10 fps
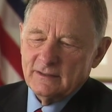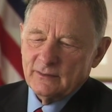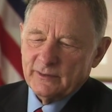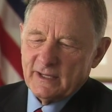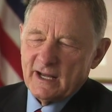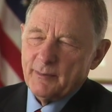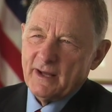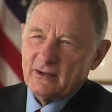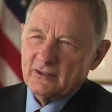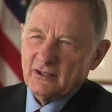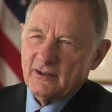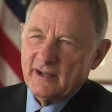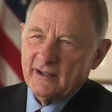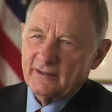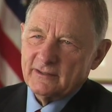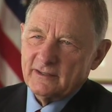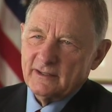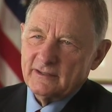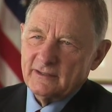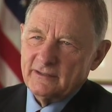we got him out on the ground.
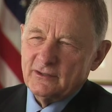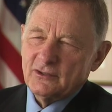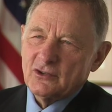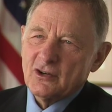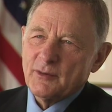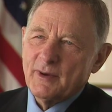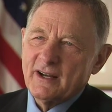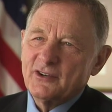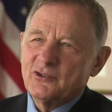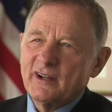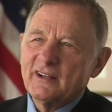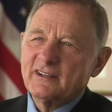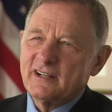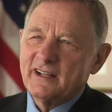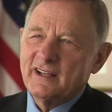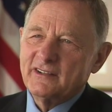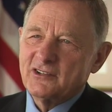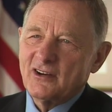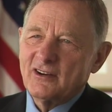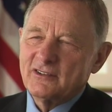And, talk about adrenaline taking
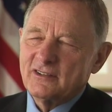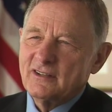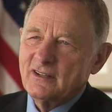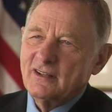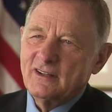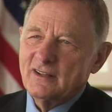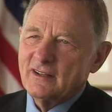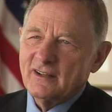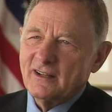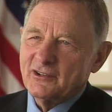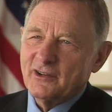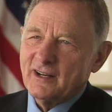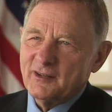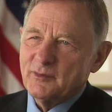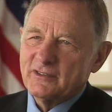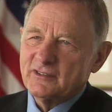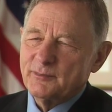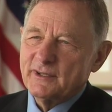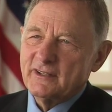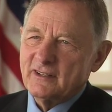charge. Adrenaline must
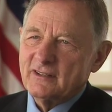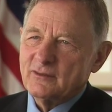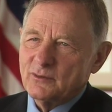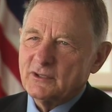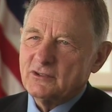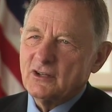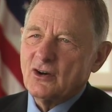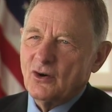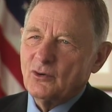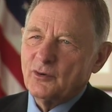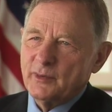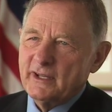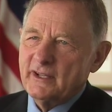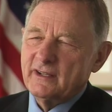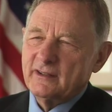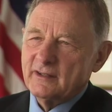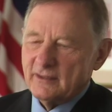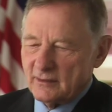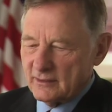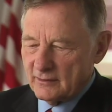have been what took hold of me,
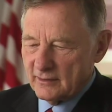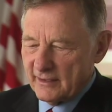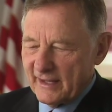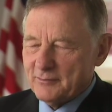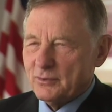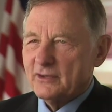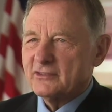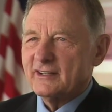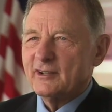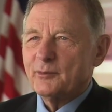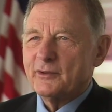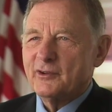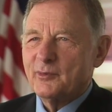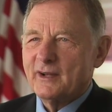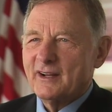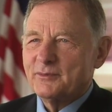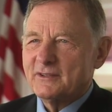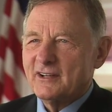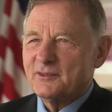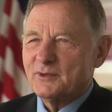that plus the help of the old man
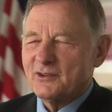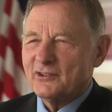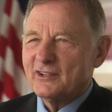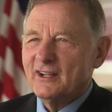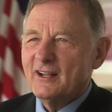upstairs, because